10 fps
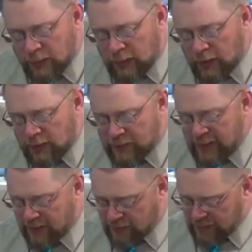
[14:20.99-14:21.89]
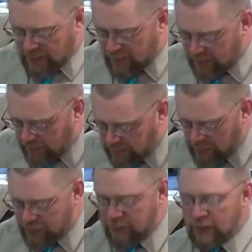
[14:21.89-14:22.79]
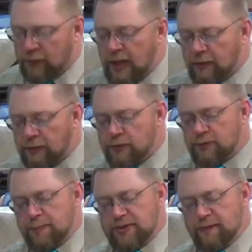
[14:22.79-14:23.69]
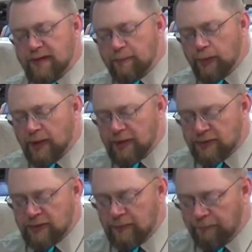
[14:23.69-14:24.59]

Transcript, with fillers: and he says, uh, he tells him to go down to a specific place.